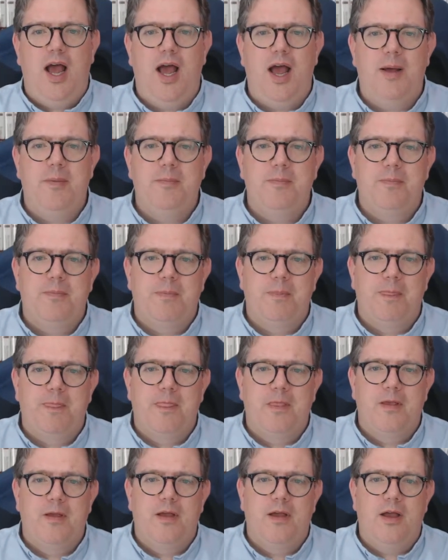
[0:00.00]
Um,
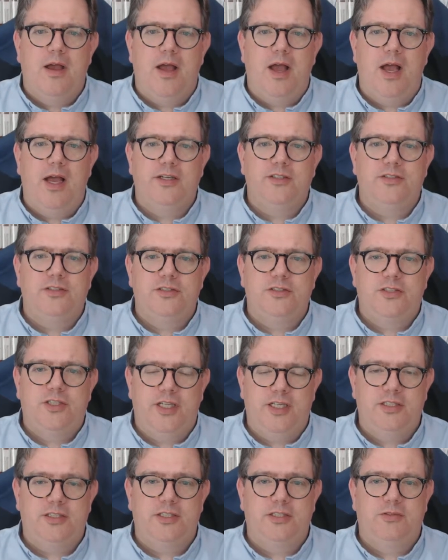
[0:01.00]
and
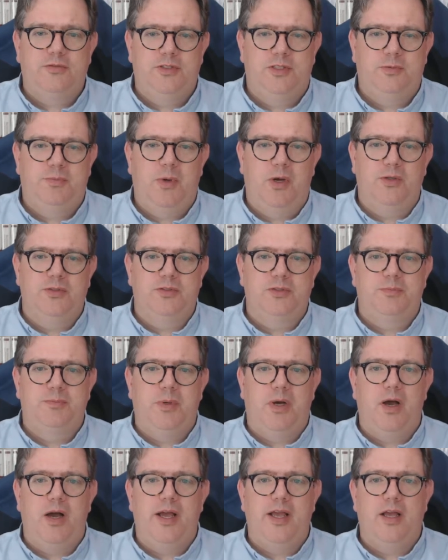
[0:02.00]
Jesus responds
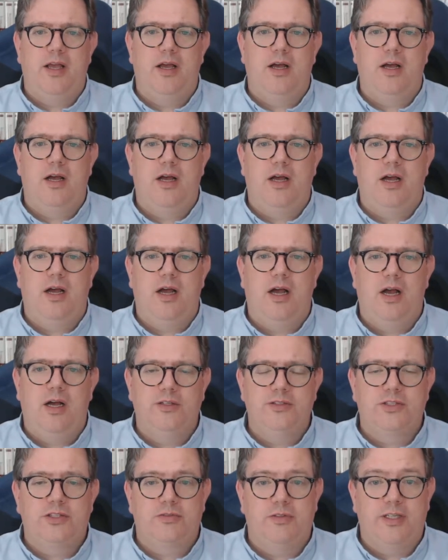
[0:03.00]
by
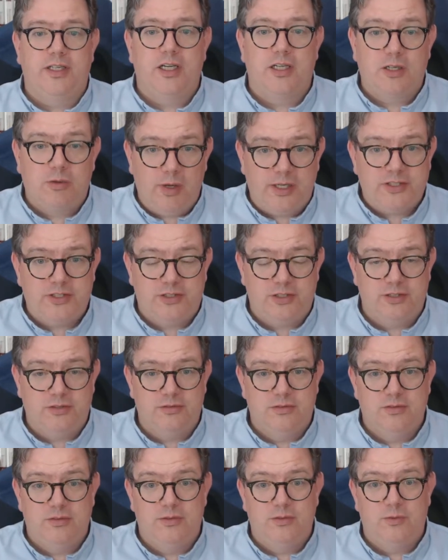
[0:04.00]
answering a
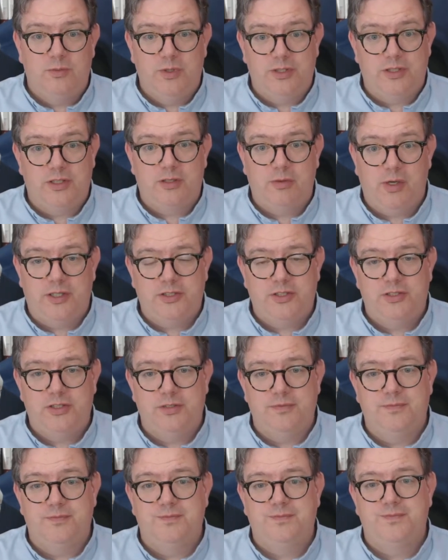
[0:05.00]
question with a
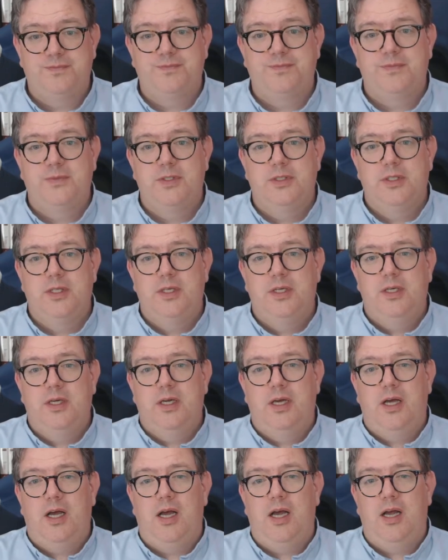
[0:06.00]
question.
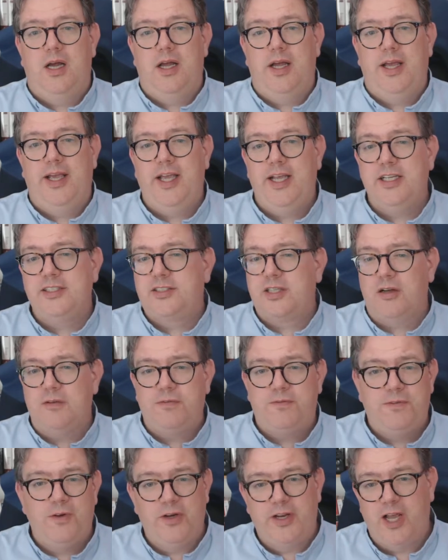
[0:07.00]
Uh, he's
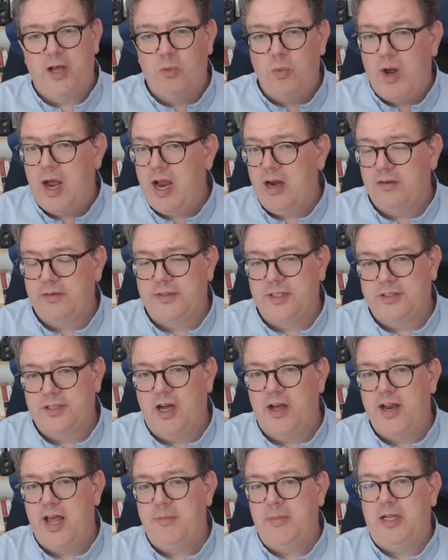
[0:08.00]
fully aware of the
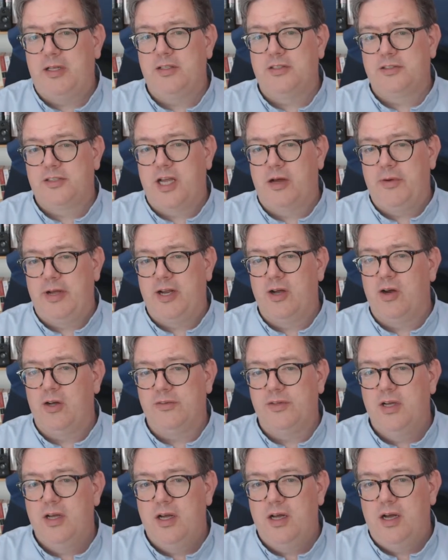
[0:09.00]
dynamic that's going
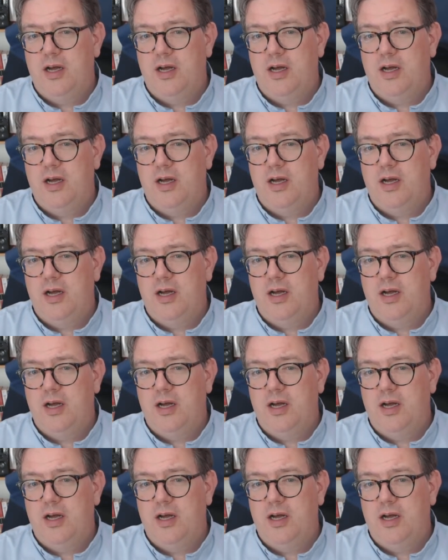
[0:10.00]
on.